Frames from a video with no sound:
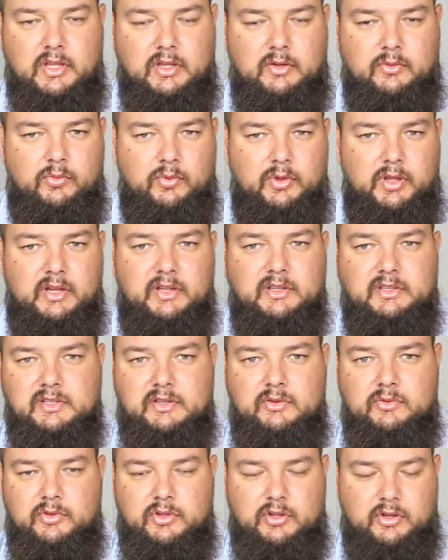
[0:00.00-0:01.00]
we are in
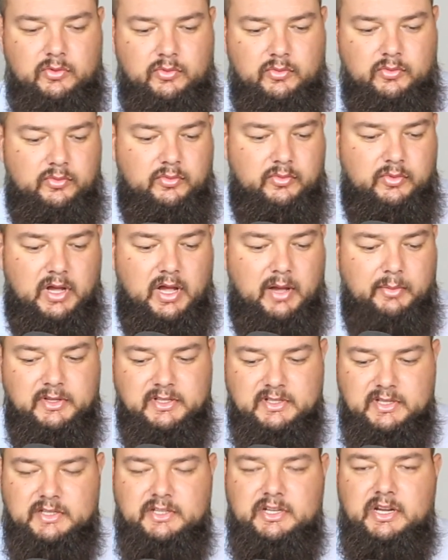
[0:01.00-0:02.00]
so I'm
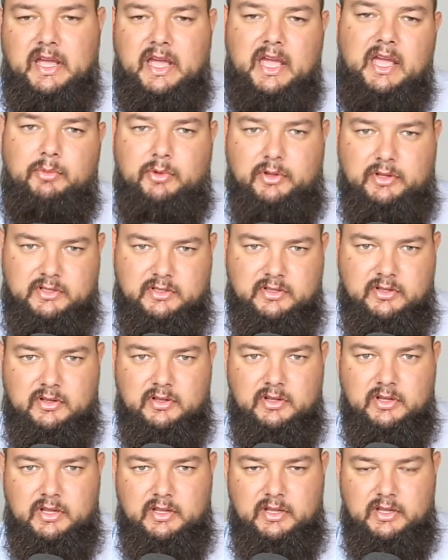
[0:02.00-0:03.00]
in such a habit
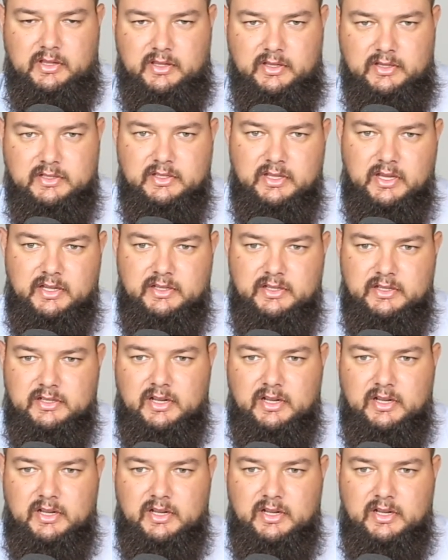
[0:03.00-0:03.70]
at this stage.